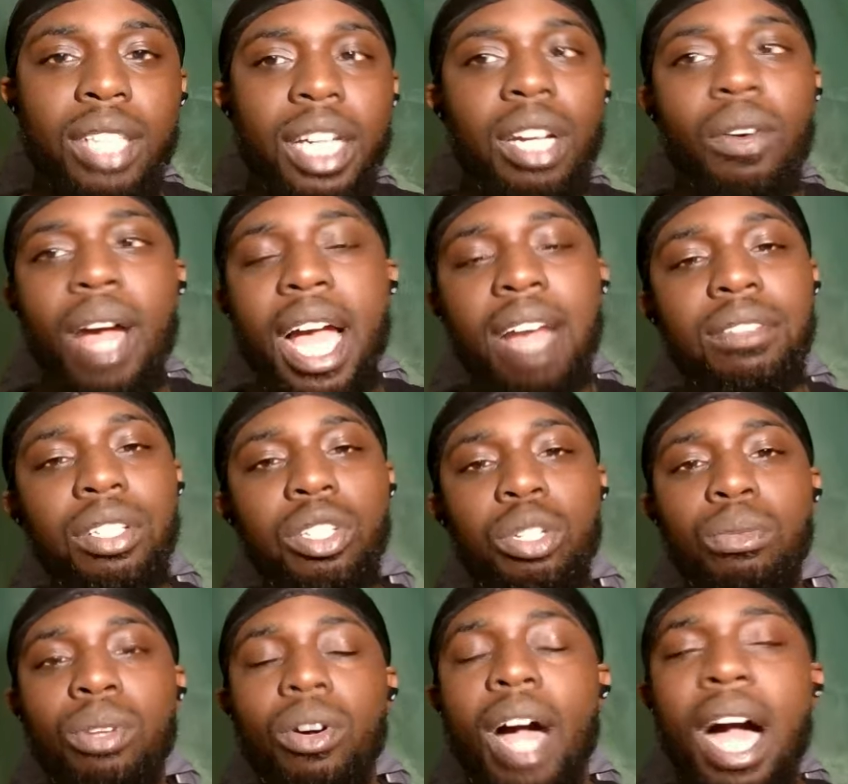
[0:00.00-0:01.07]
I know I have the
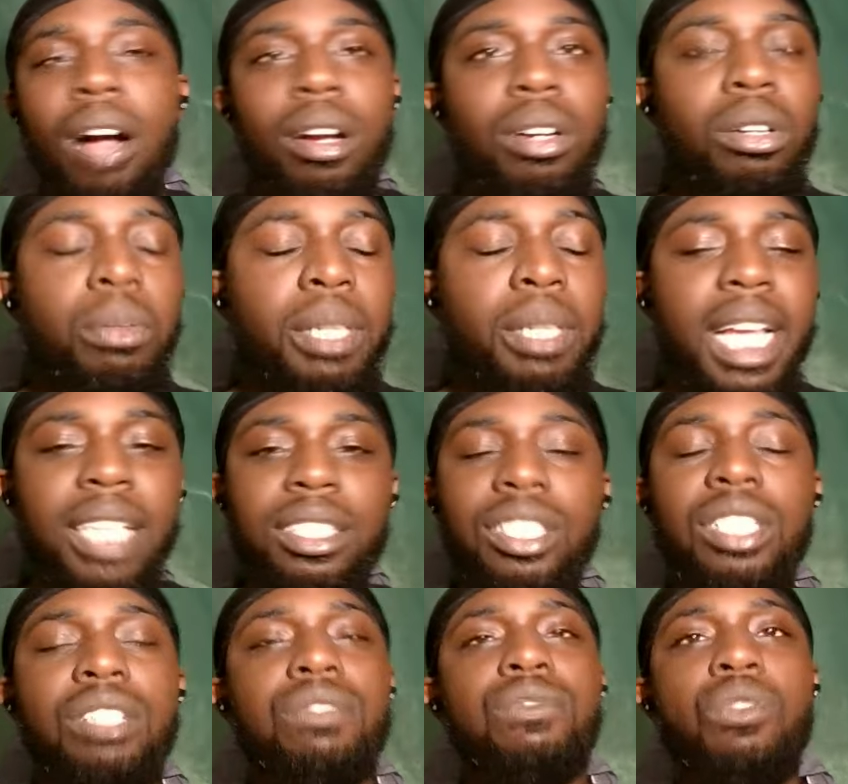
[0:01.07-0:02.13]
Hublot algo, but that's
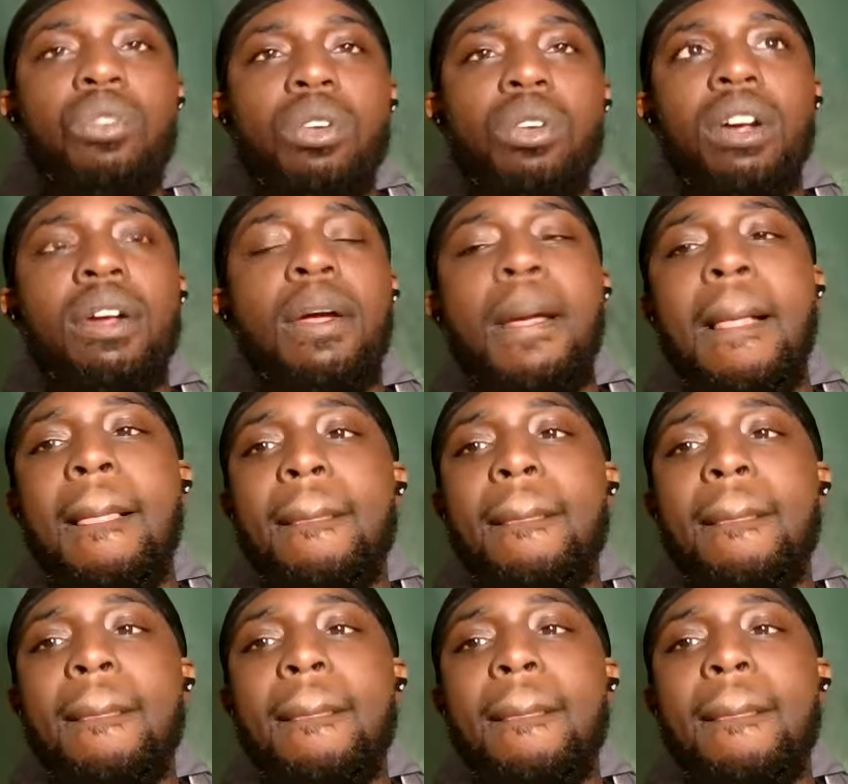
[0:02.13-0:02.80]
just for